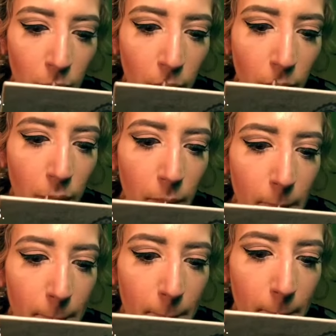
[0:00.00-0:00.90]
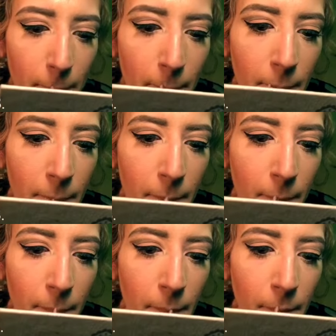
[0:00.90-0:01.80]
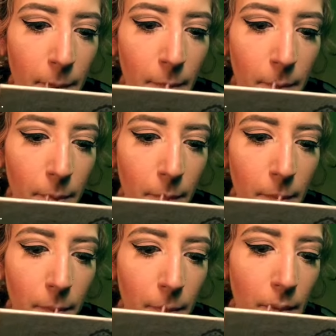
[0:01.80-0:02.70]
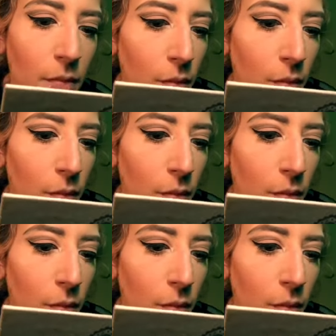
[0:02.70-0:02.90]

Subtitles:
Excuse me from before, I had again problem with my light.